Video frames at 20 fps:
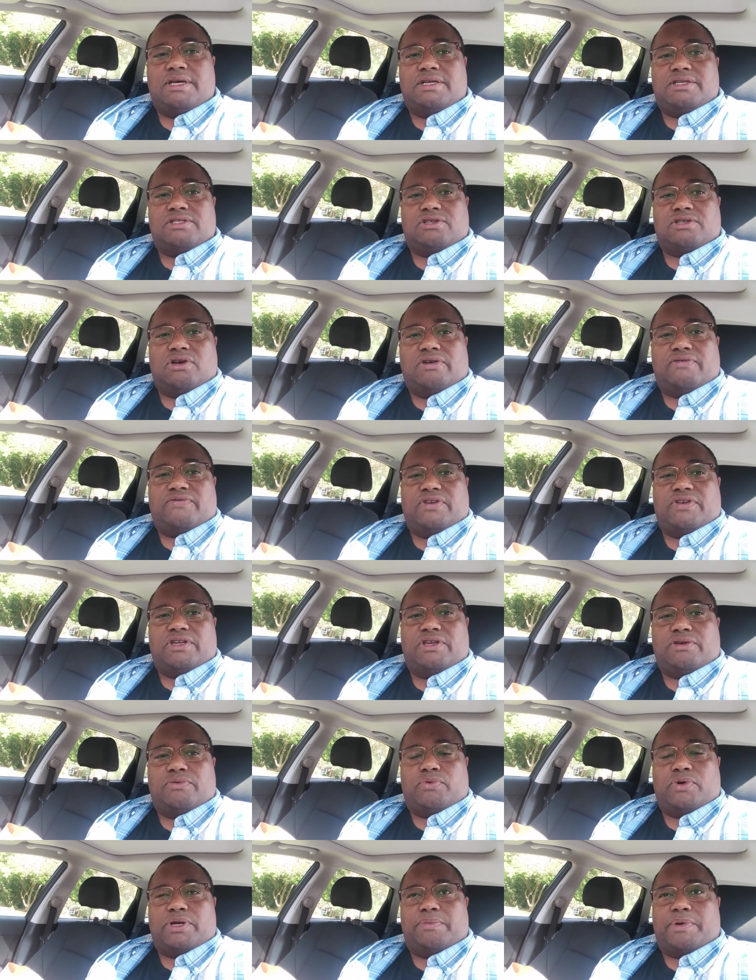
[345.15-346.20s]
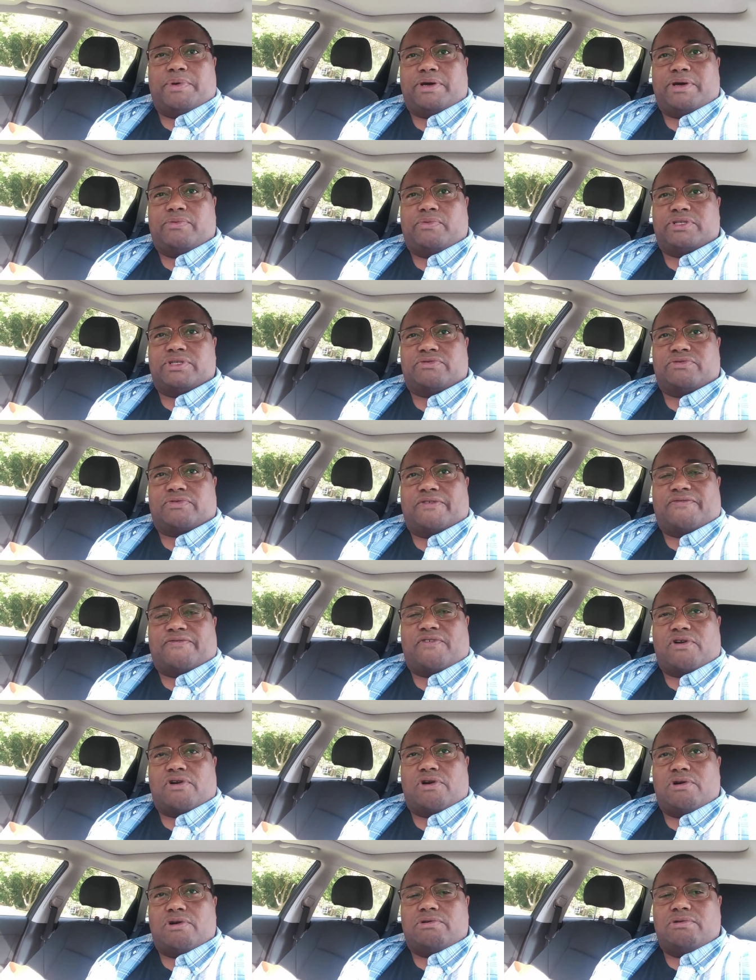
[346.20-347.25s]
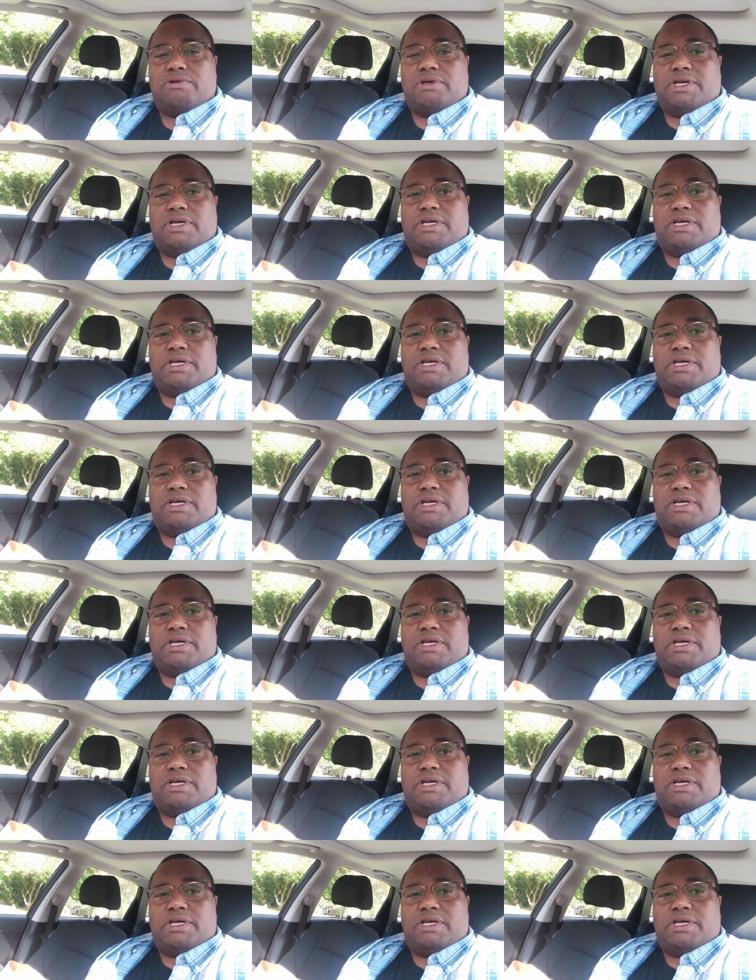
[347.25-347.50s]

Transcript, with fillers: So if anyone wants a referral,